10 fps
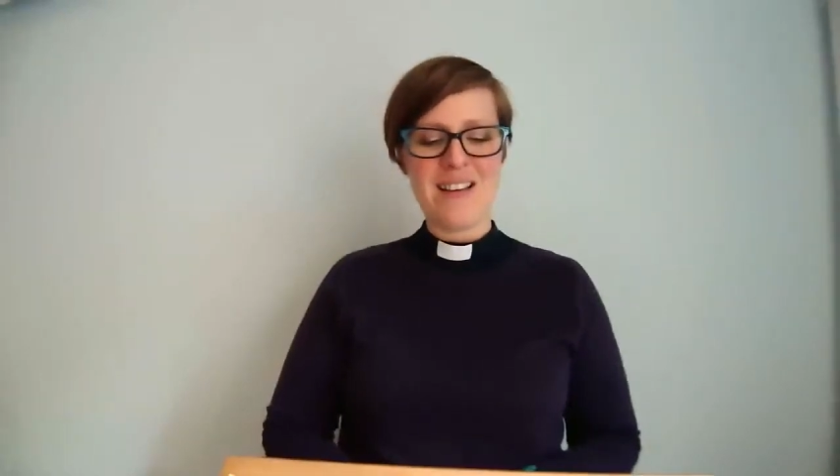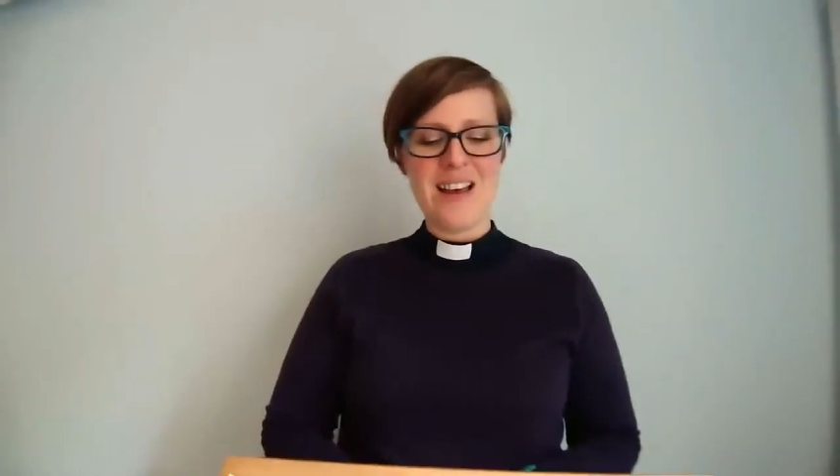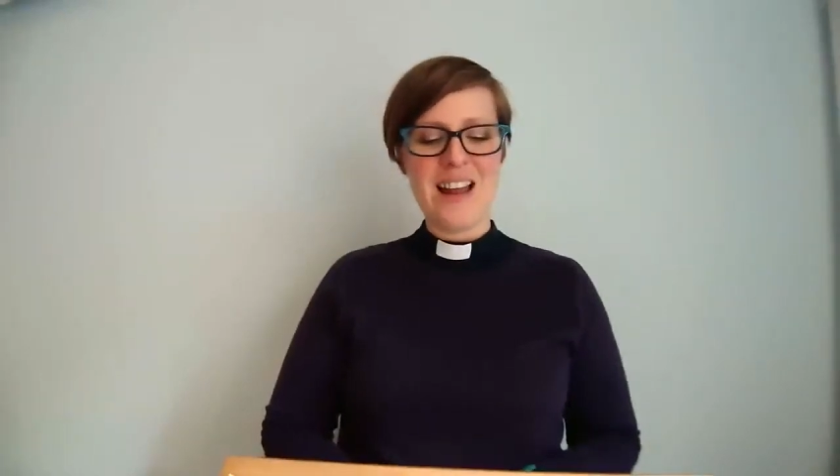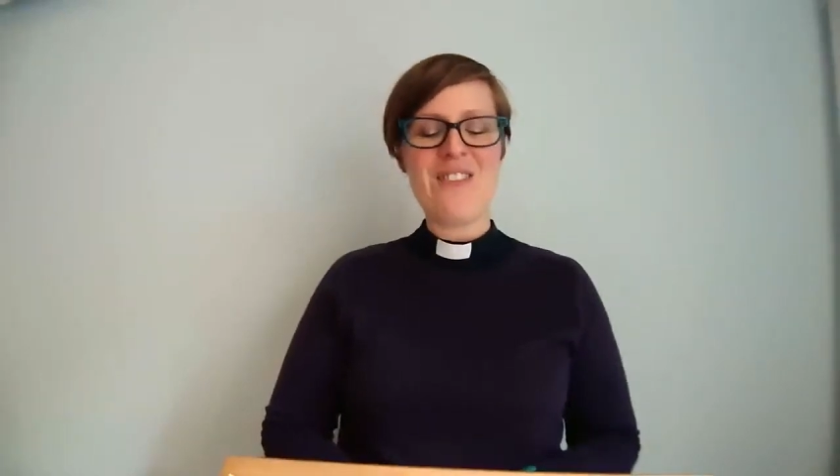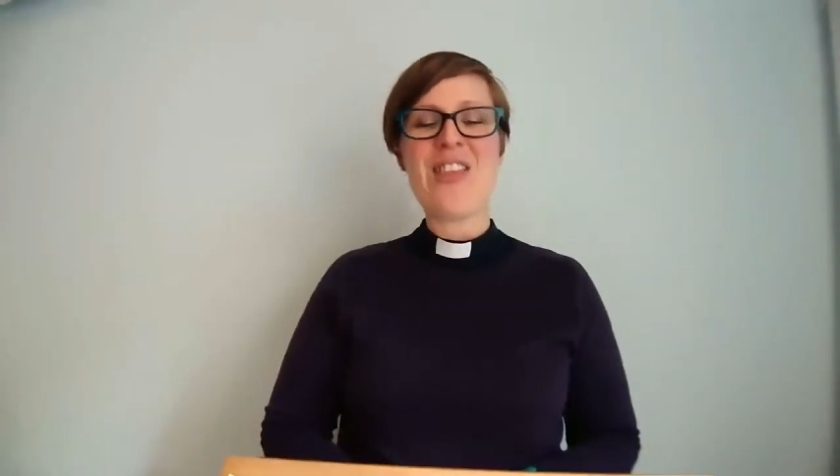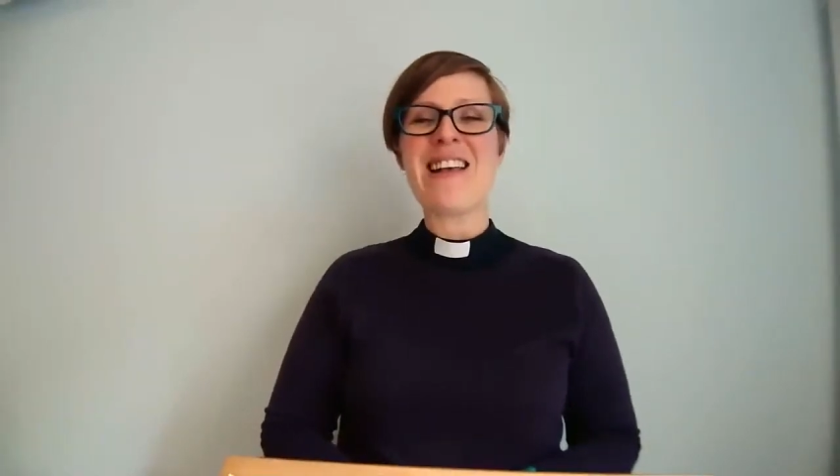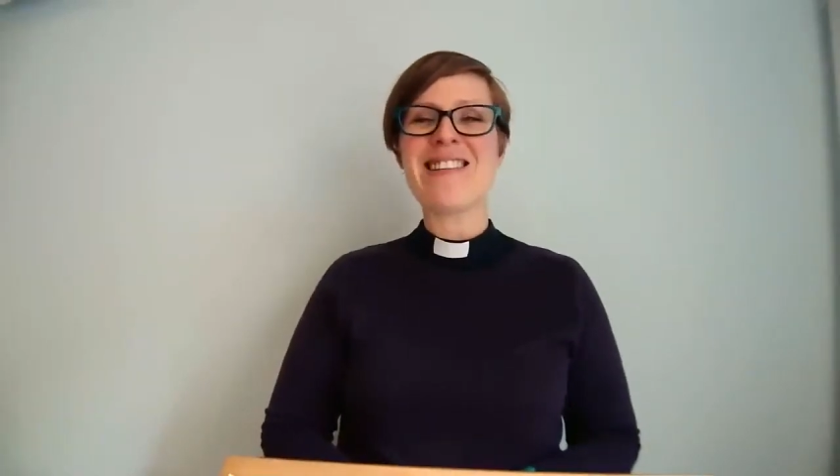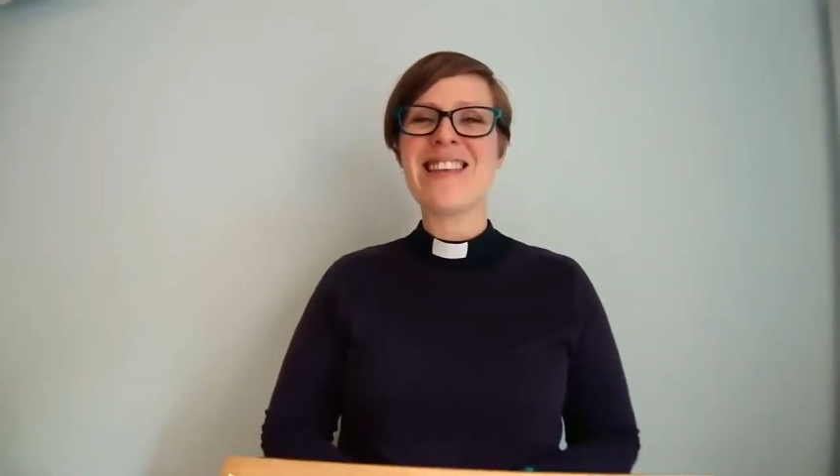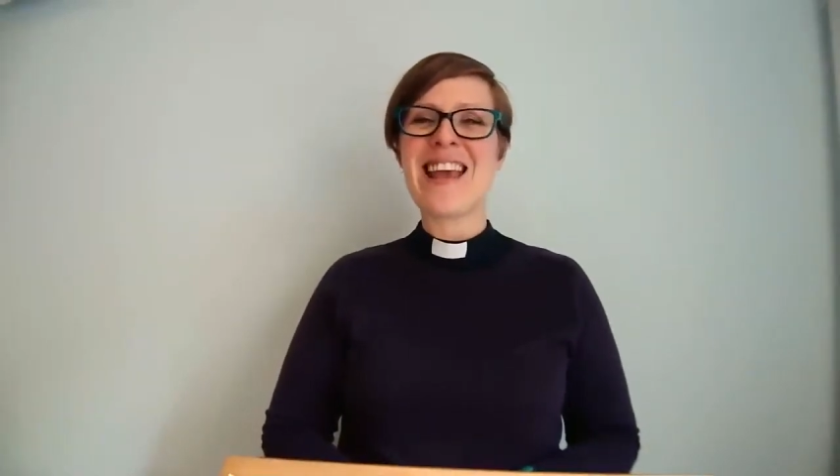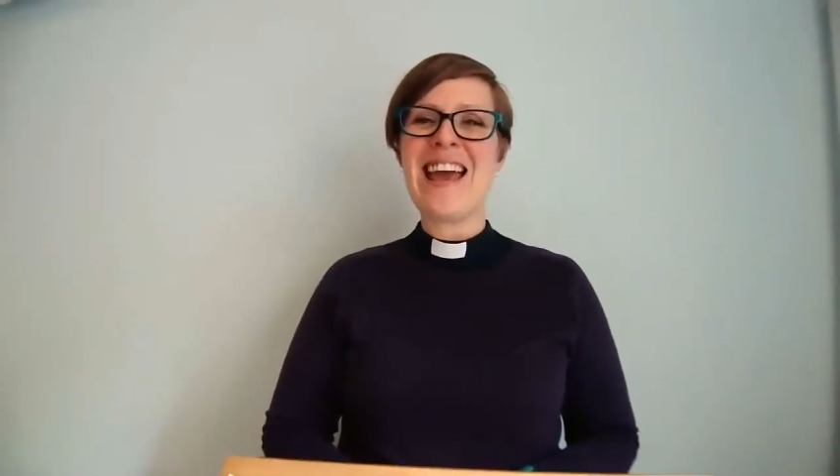And if that's
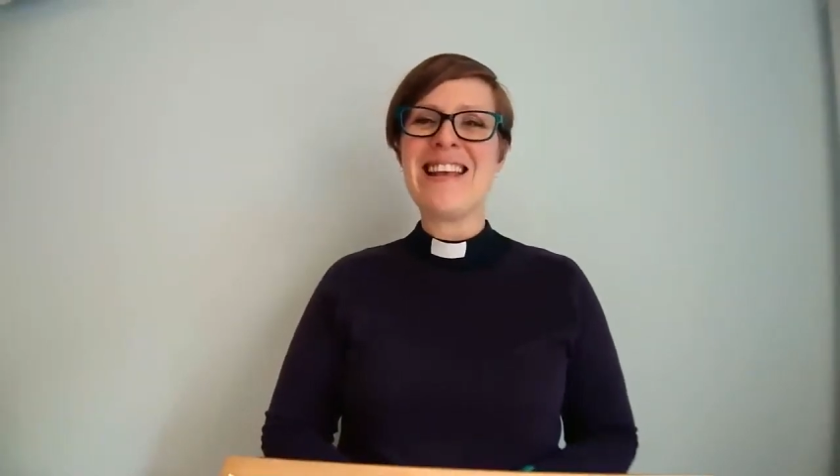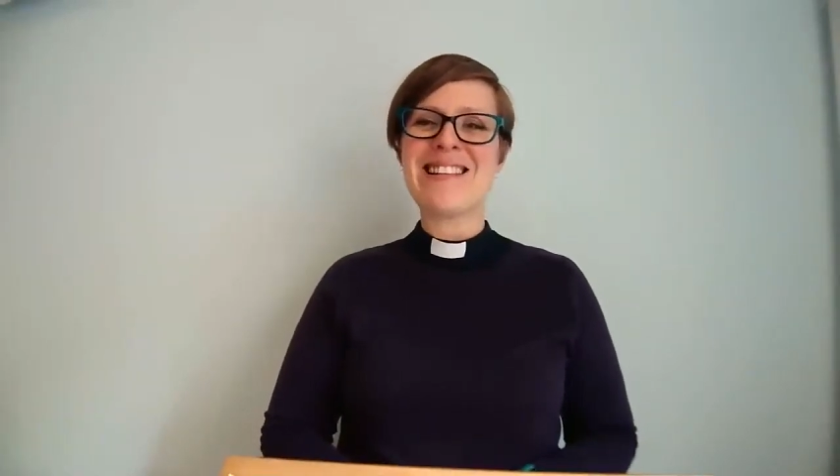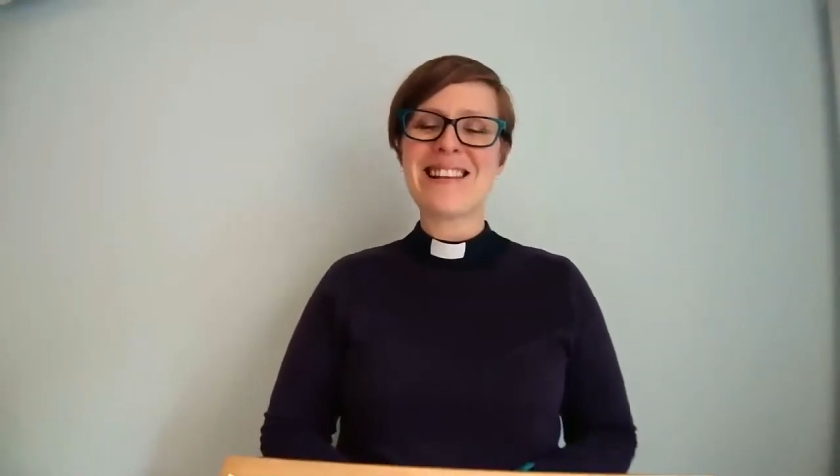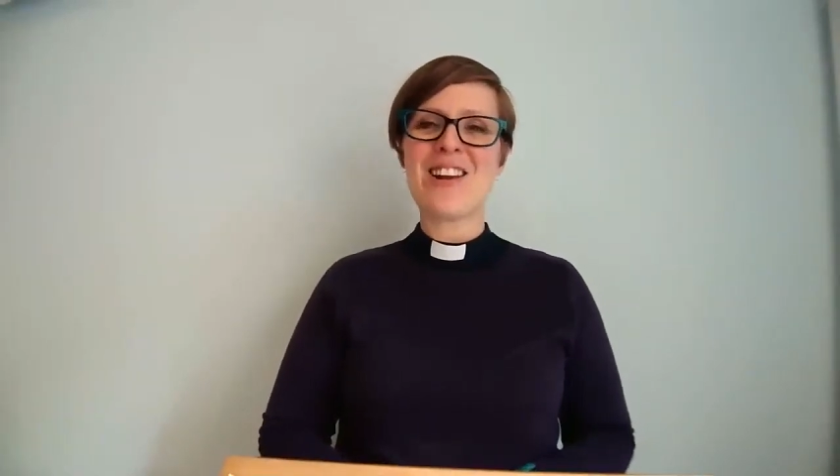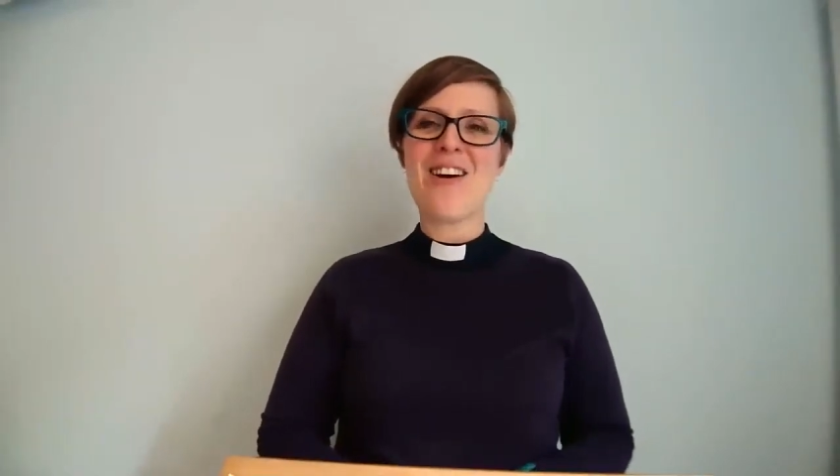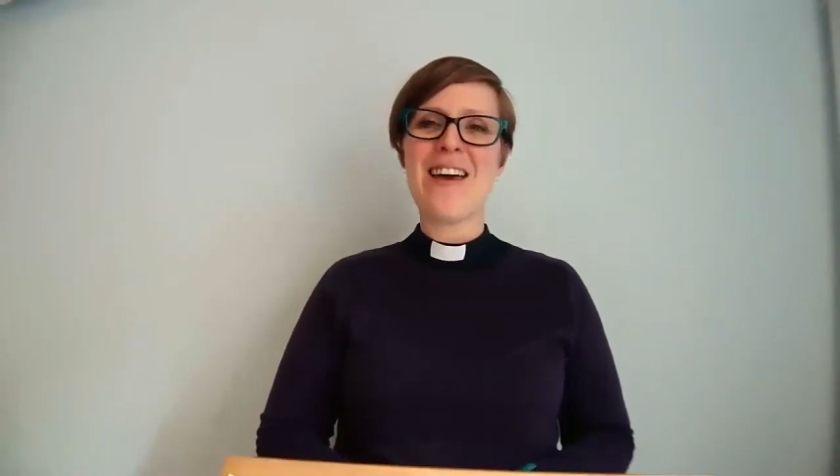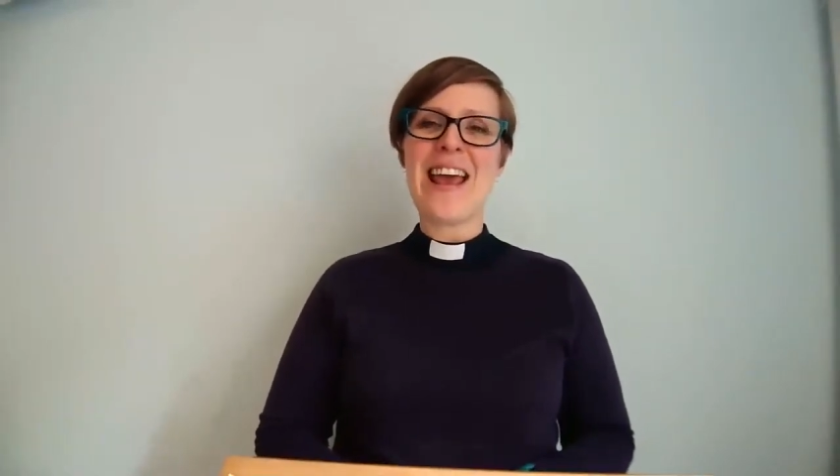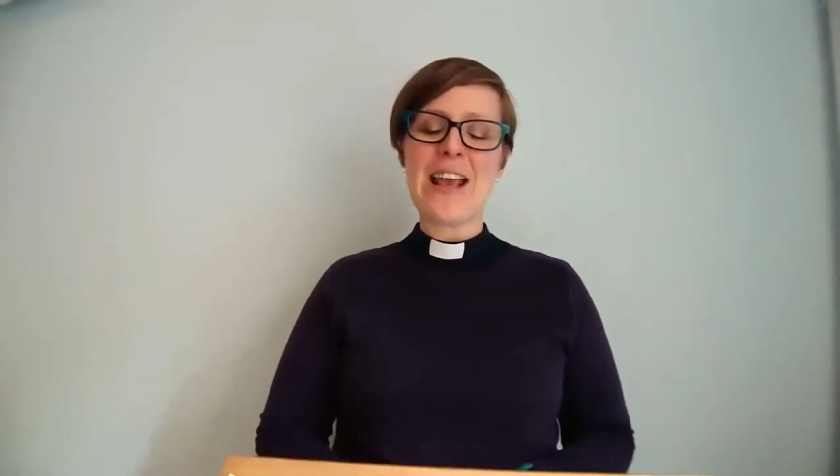the case, can I